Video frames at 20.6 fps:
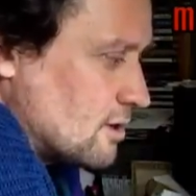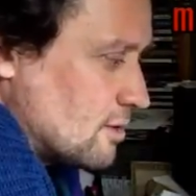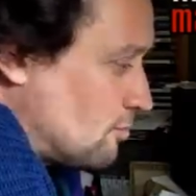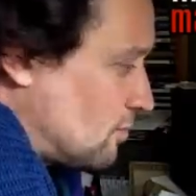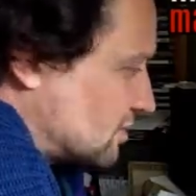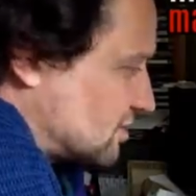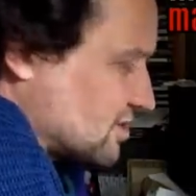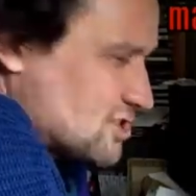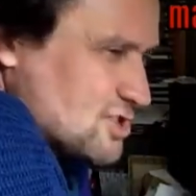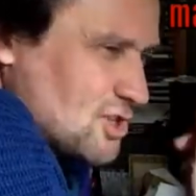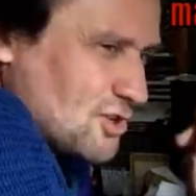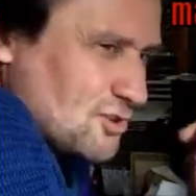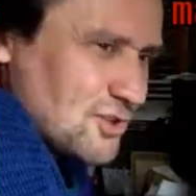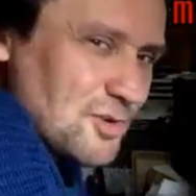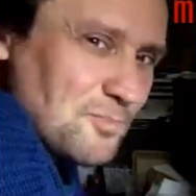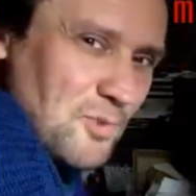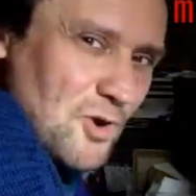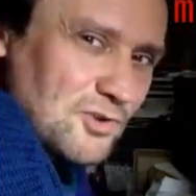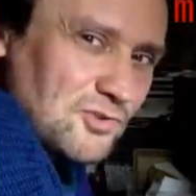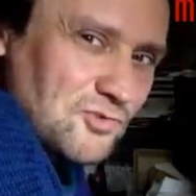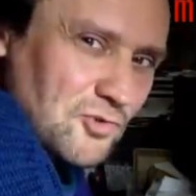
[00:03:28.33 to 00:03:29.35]
But it's not the
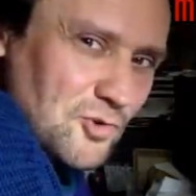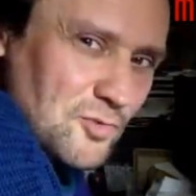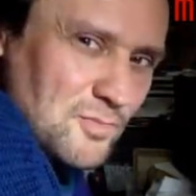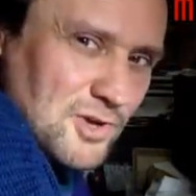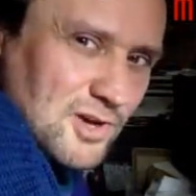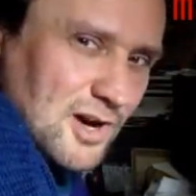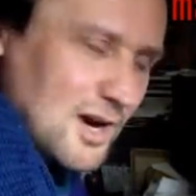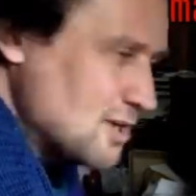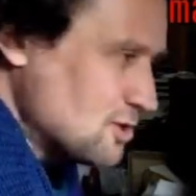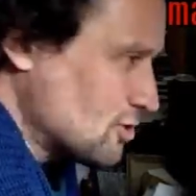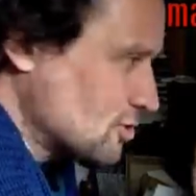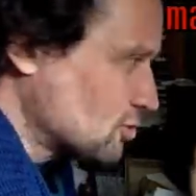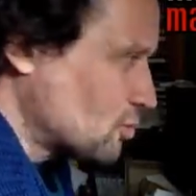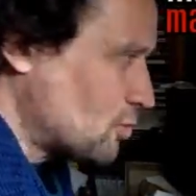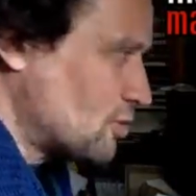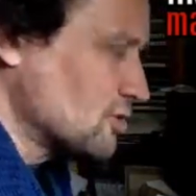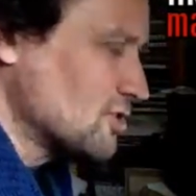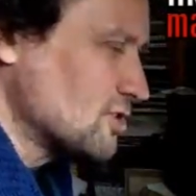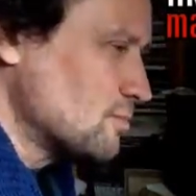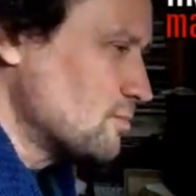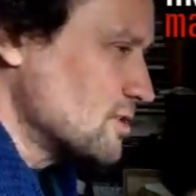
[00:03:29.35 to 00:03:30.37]
point for me. I don't
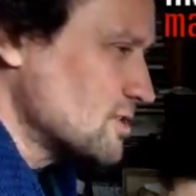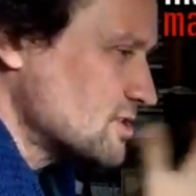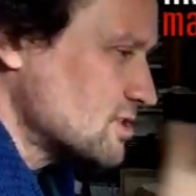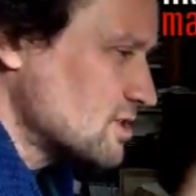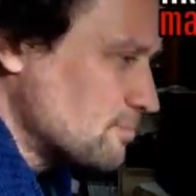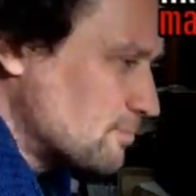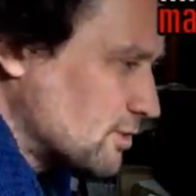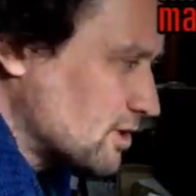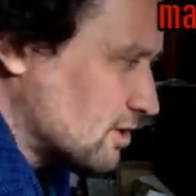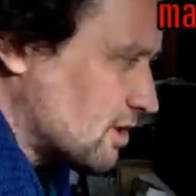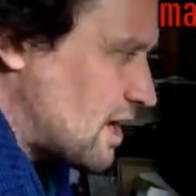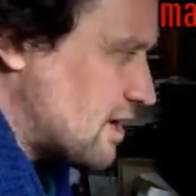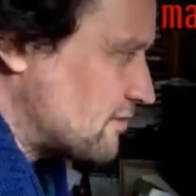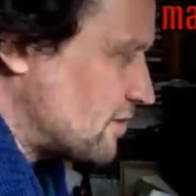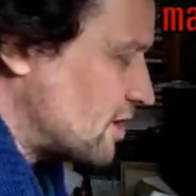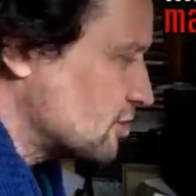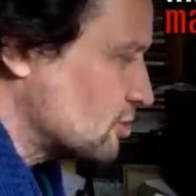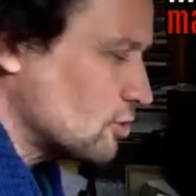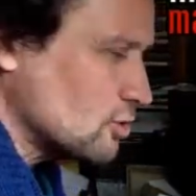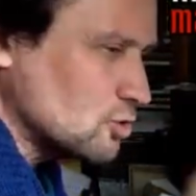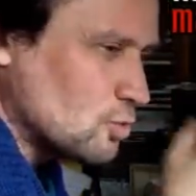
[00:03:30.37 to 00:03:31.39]
want it to be simply live.
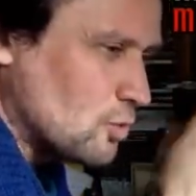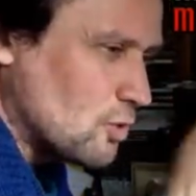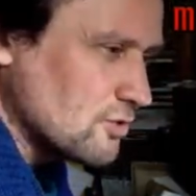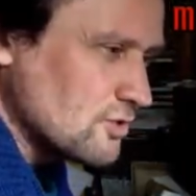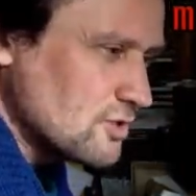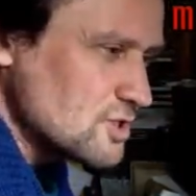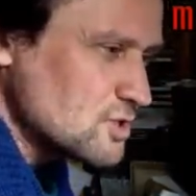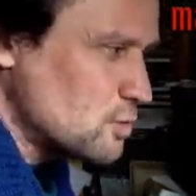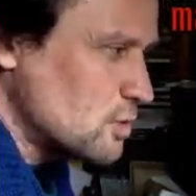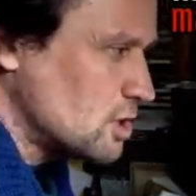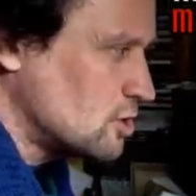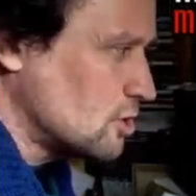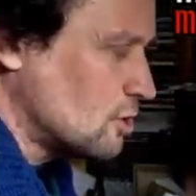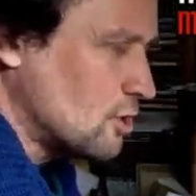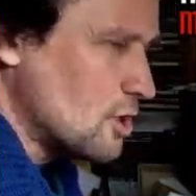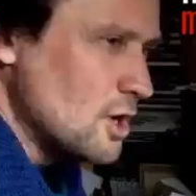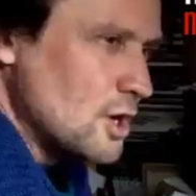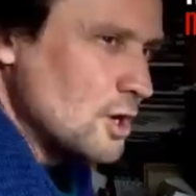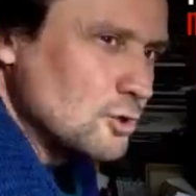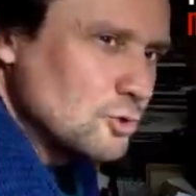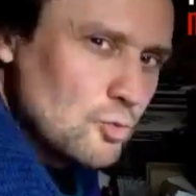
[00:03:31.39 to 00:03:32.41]
I don't want this video
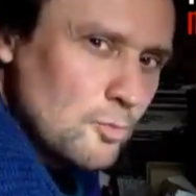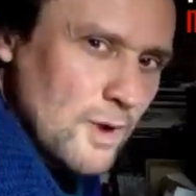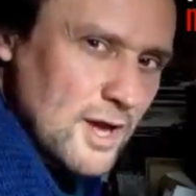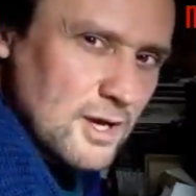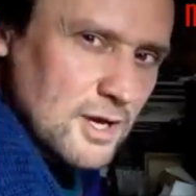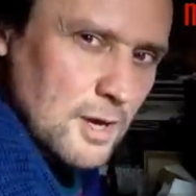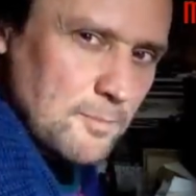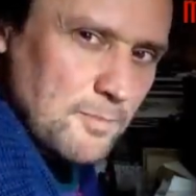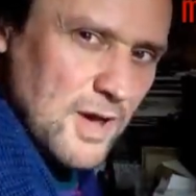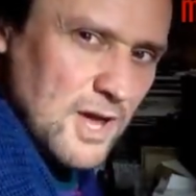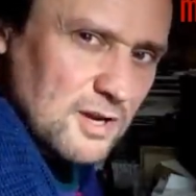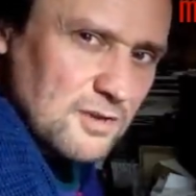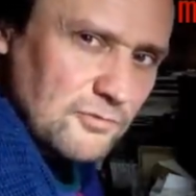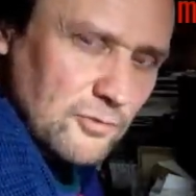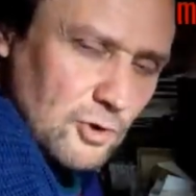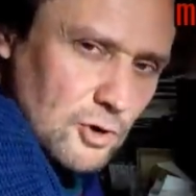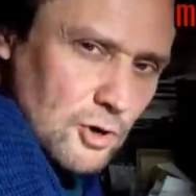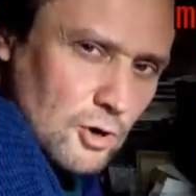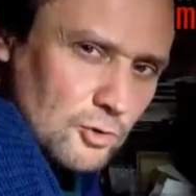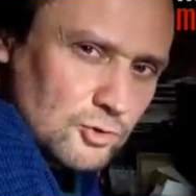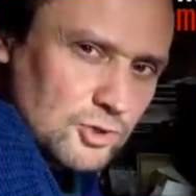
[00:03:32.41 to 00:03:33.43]
to make a penny
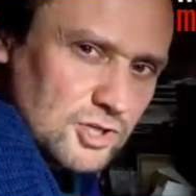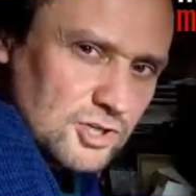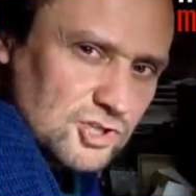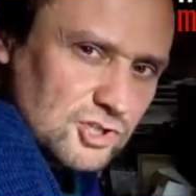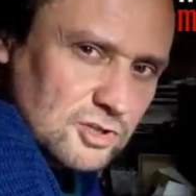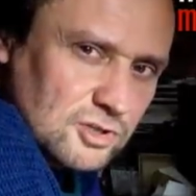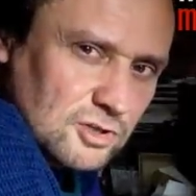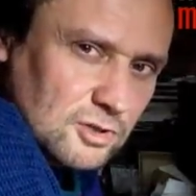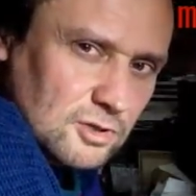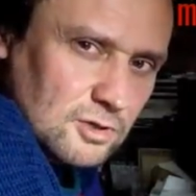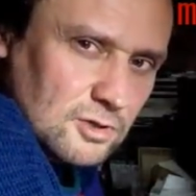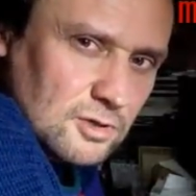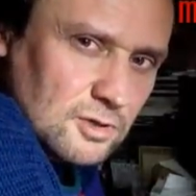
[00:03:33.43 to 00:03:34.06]
for Go Digital.